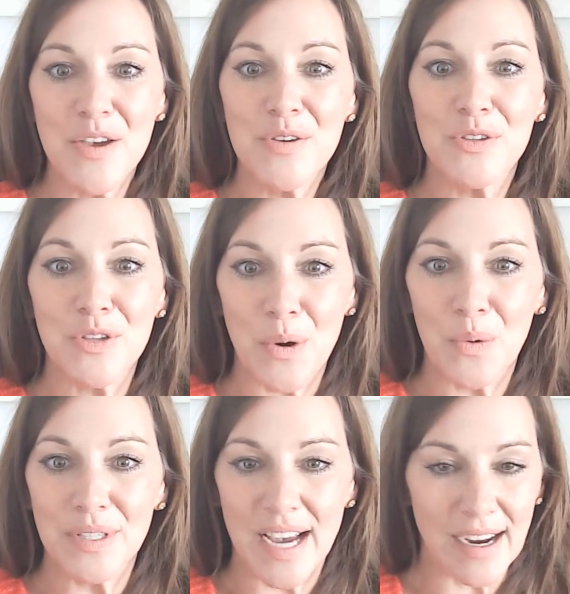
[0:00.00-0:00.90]
So
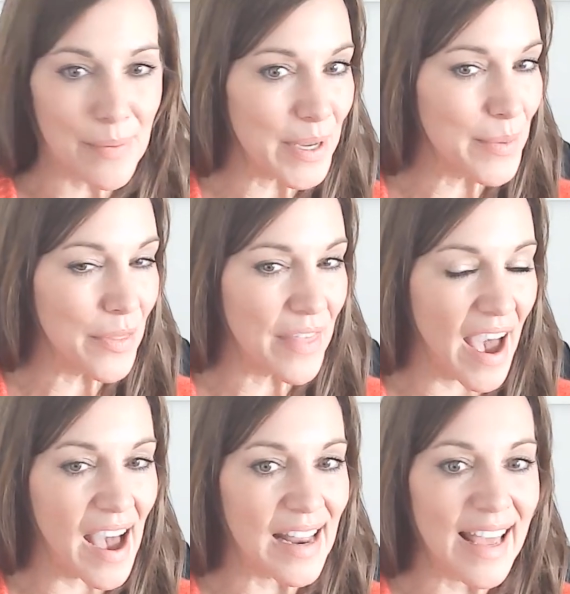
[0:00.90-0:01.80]
we'll talk a bit about
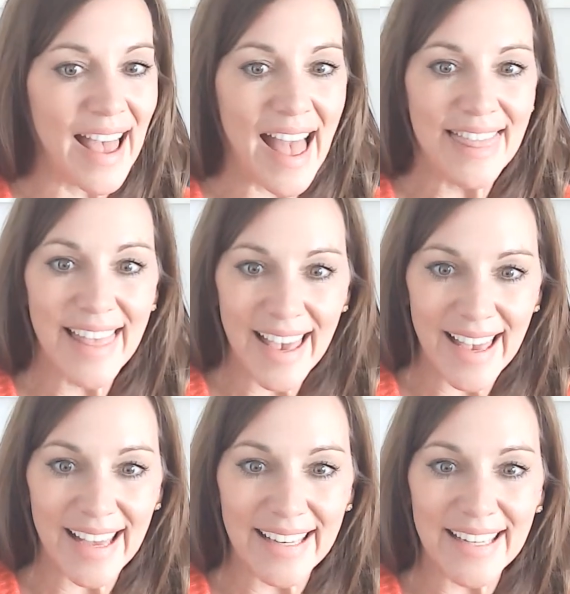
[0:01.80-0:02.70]
that. And
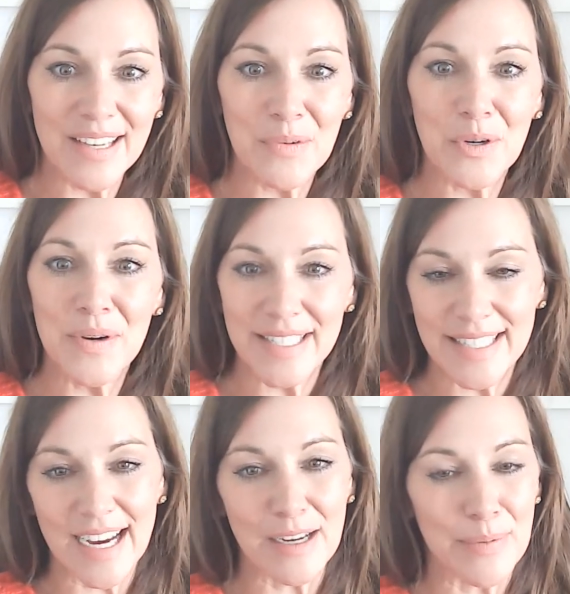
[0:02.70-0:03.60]
then we're going to
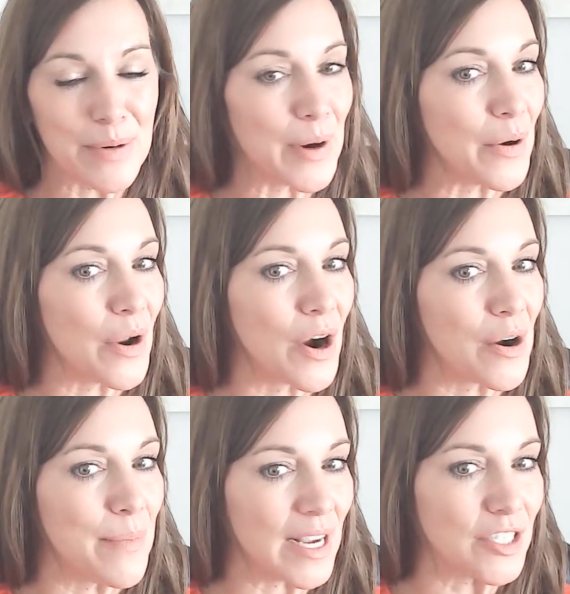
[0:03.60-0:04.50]
talk a bit about our
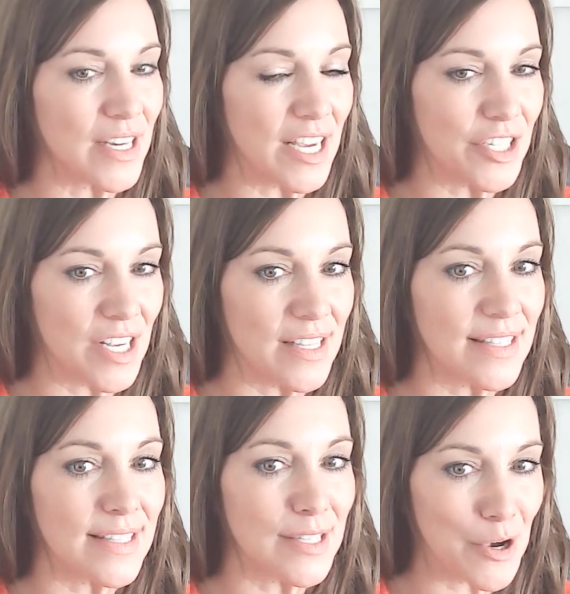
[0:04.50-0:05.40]
imagination.
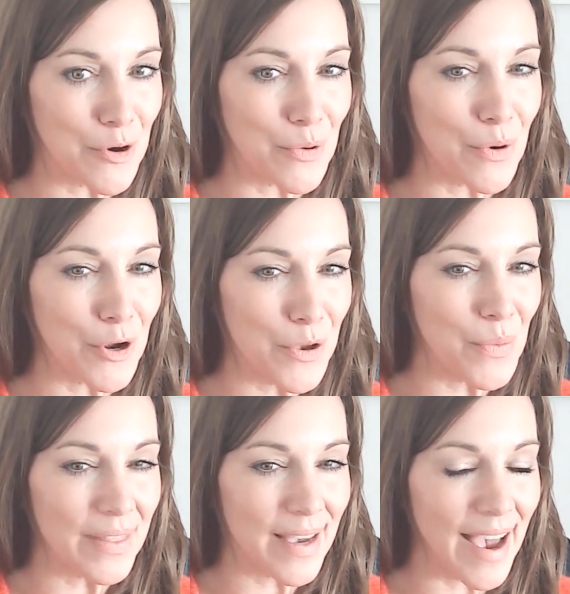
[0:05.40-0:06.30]
So are you
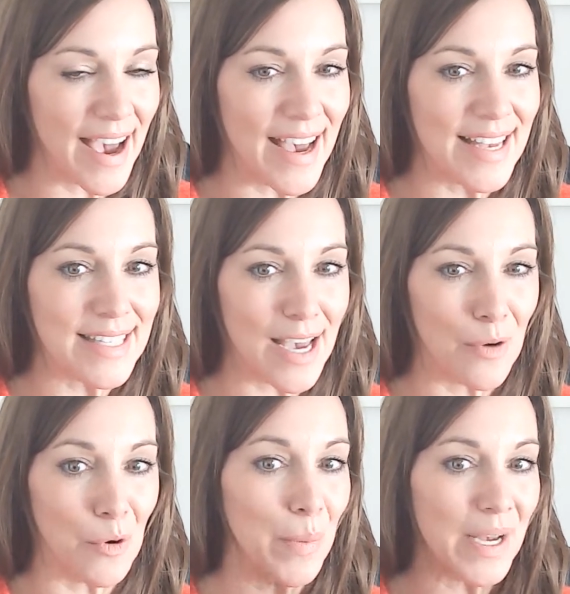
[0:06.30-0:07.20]
one that has a
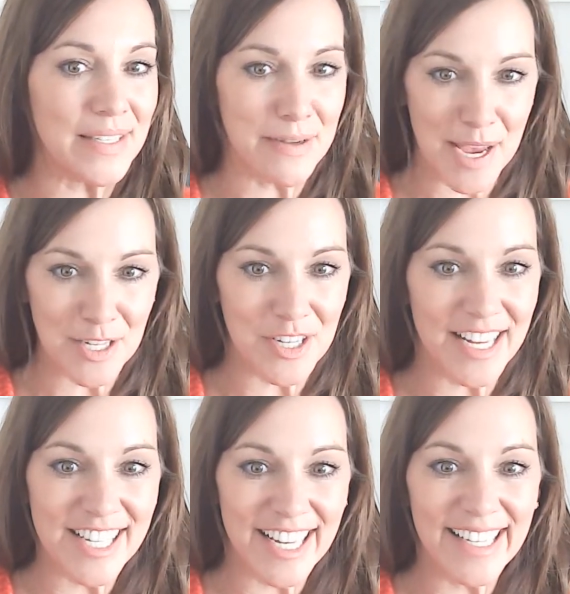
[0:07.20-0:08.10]
robust
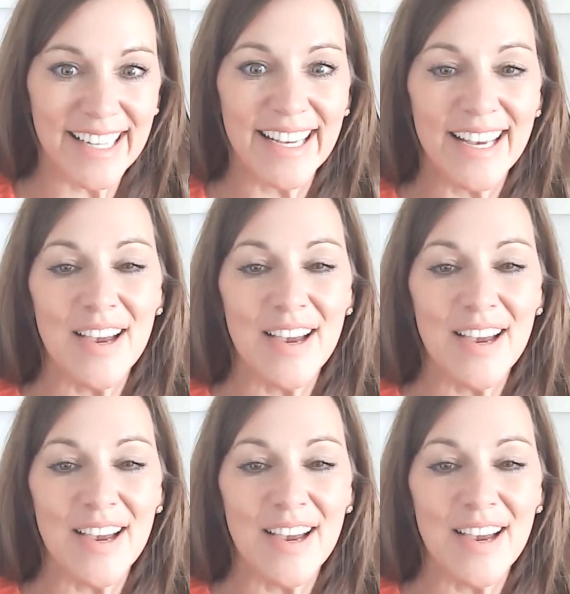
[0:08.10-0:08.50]
imagination?